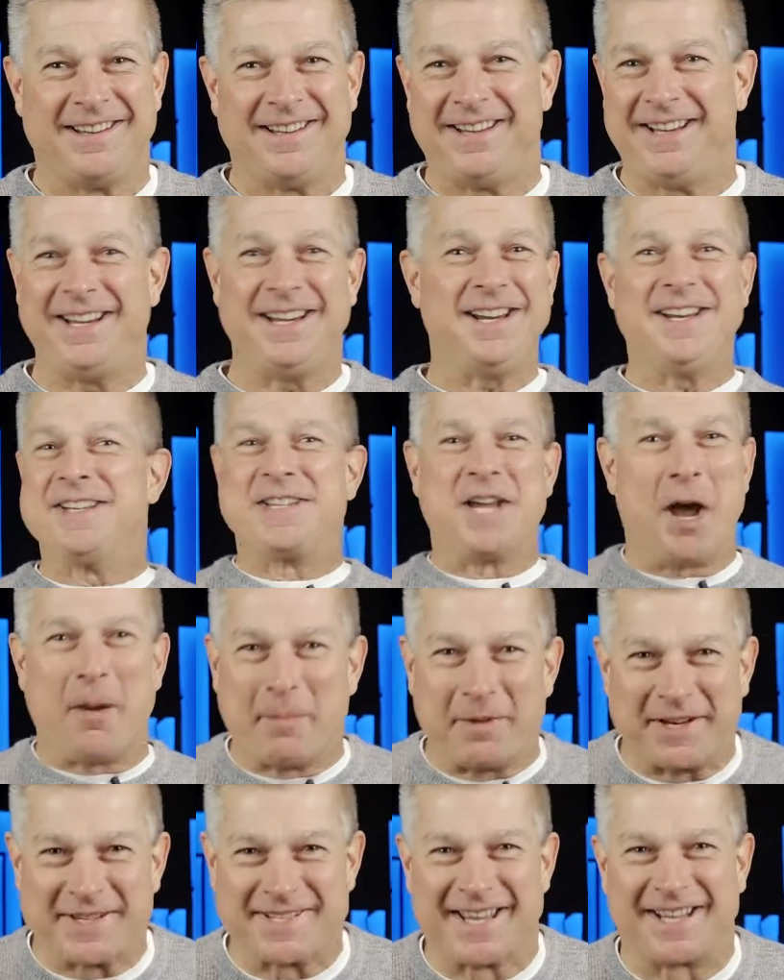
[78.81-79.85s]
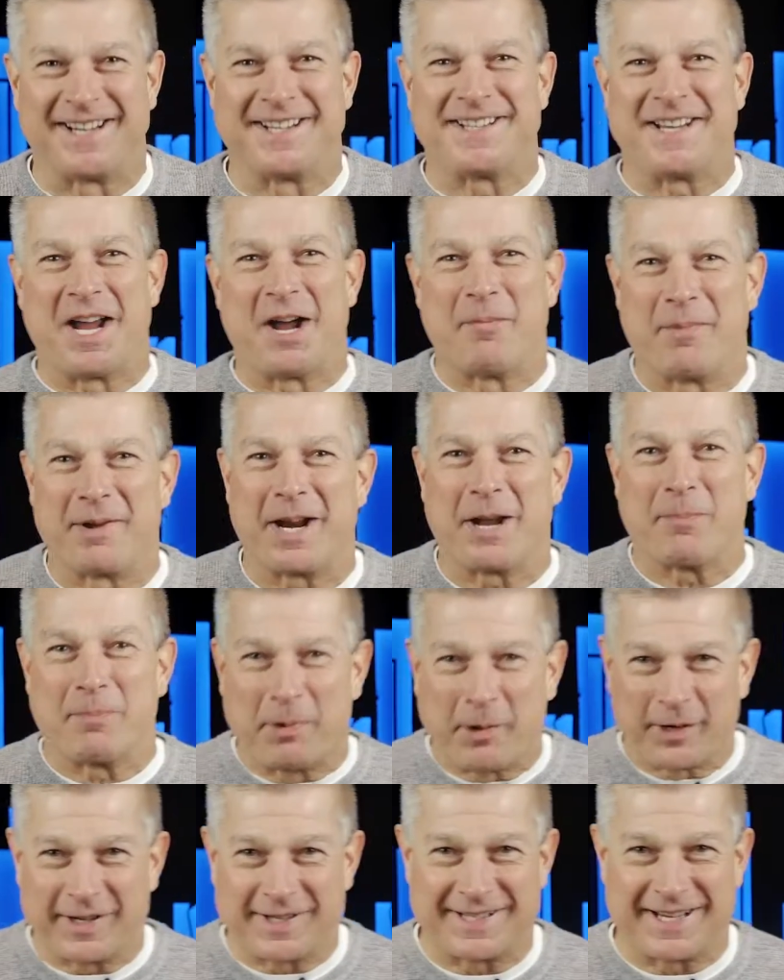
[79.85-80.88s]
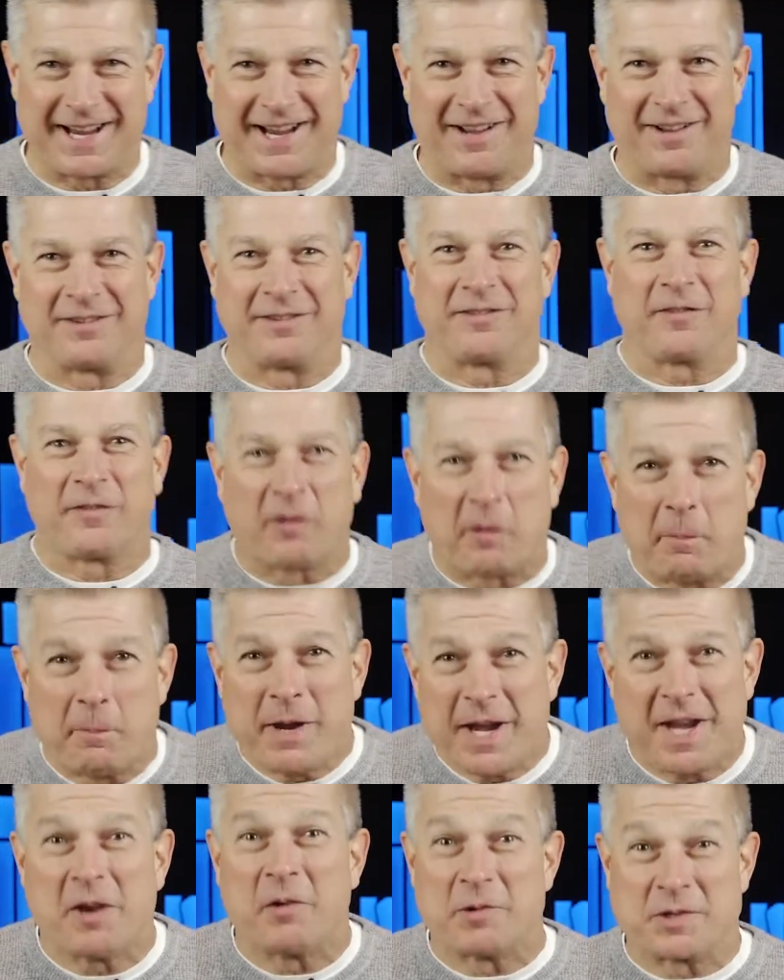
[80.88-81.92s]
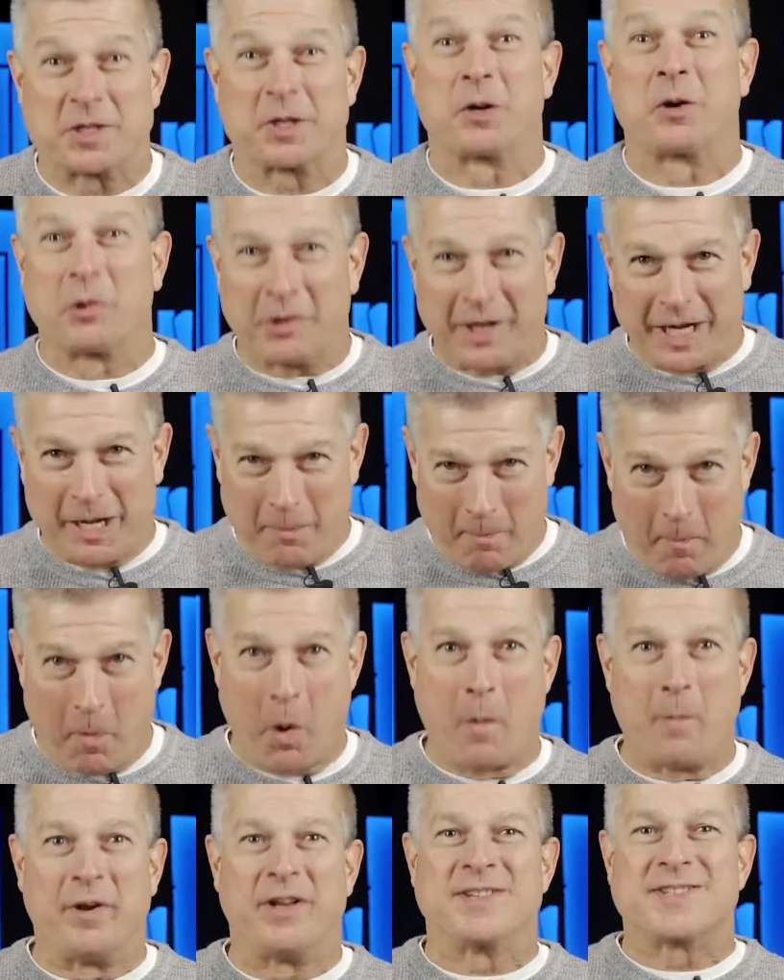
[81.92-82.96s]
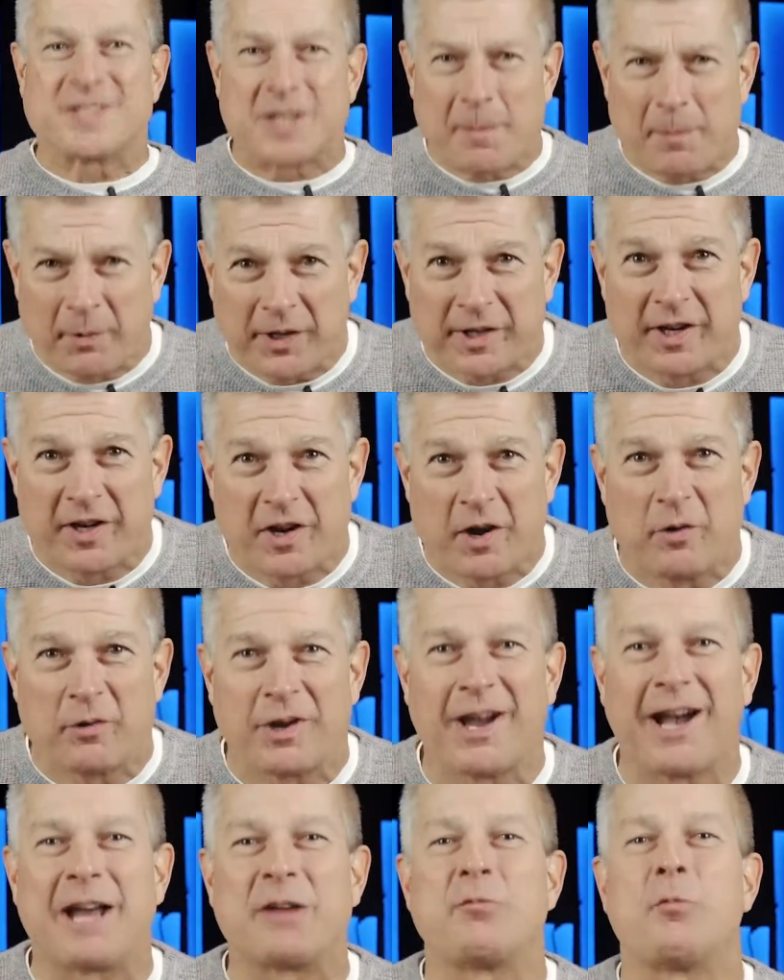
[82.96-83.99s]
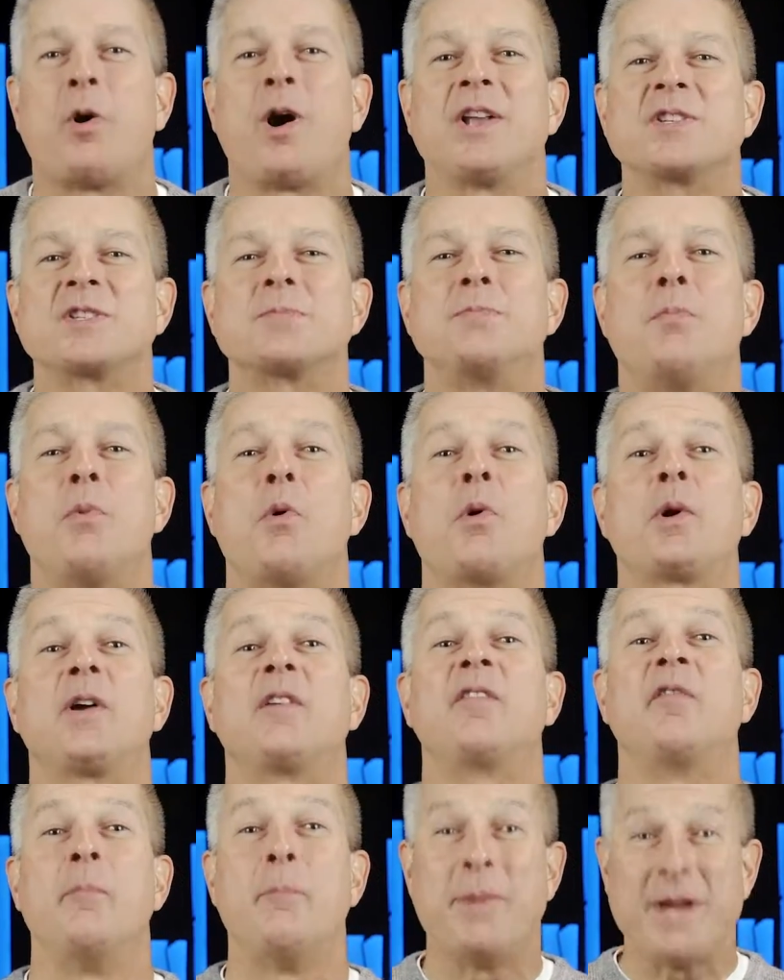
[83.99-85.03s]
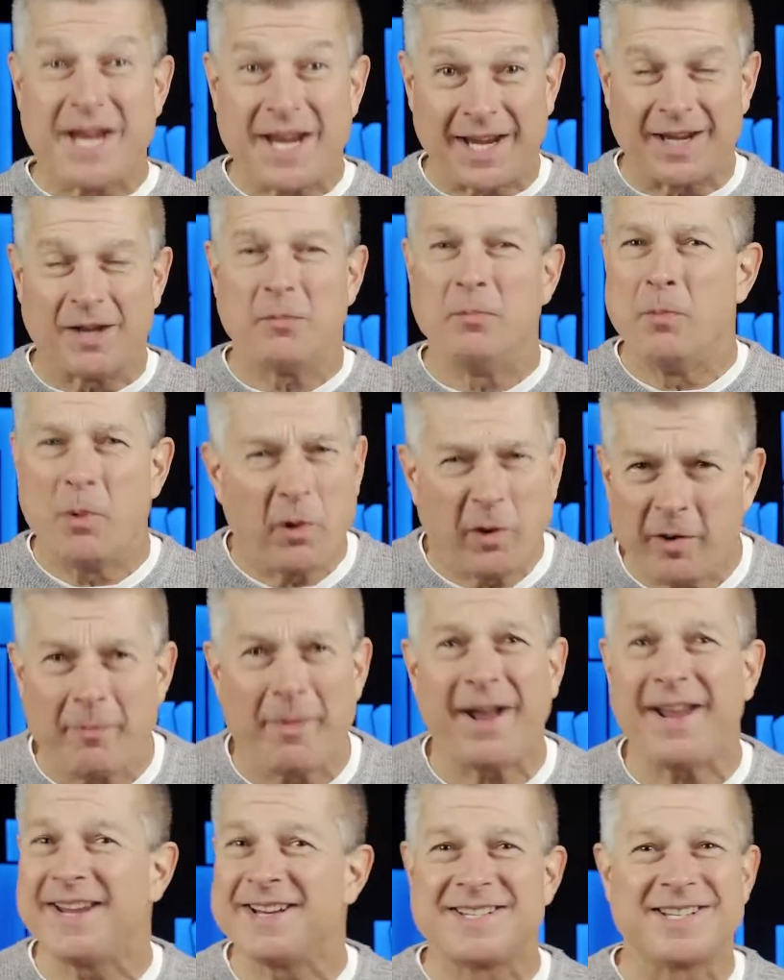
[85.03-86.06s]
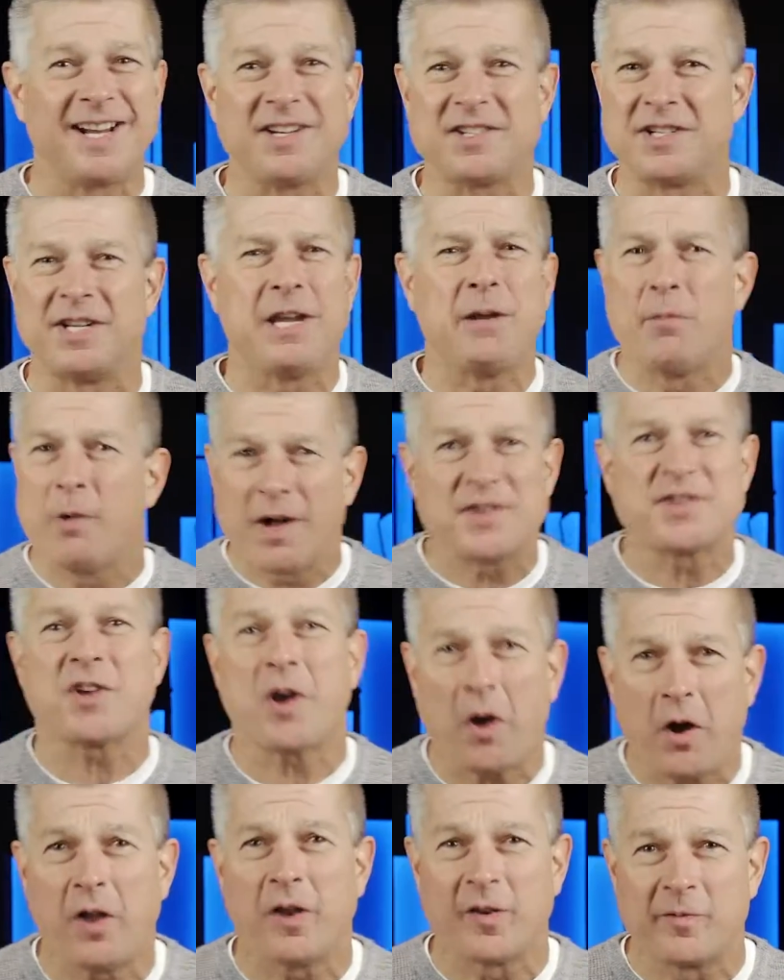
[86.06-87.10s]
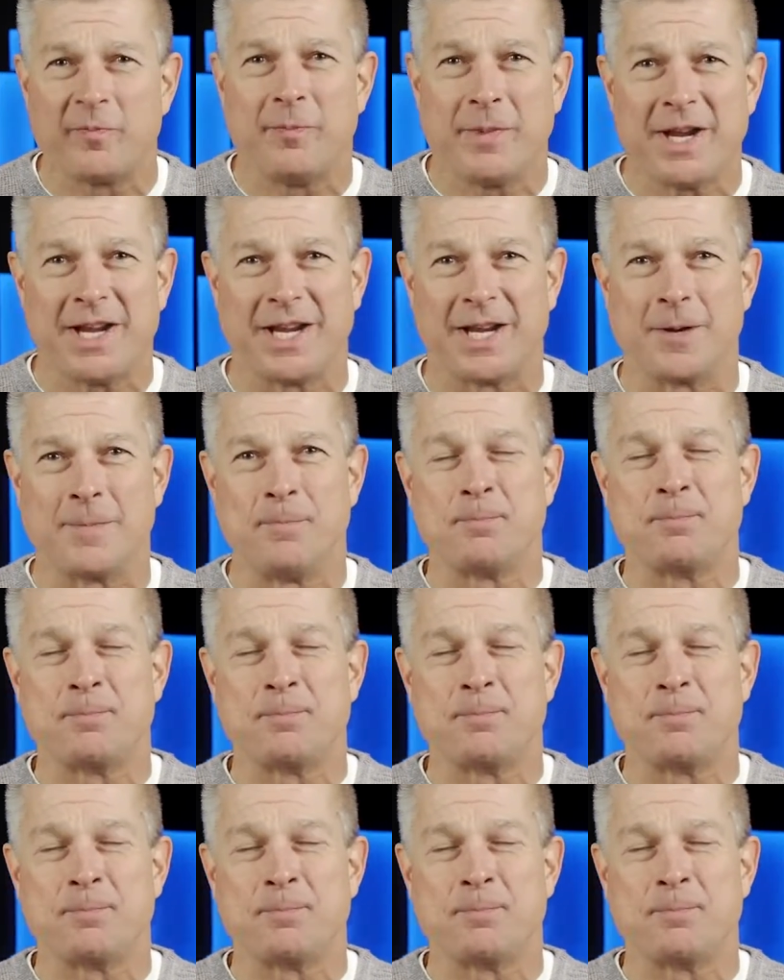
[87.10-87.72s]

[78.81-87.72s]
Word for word: He didn't tell me to set it down, but I put it down. For me, it was a great moment simply to know God wants more of me, more of my attention. He wants all of me.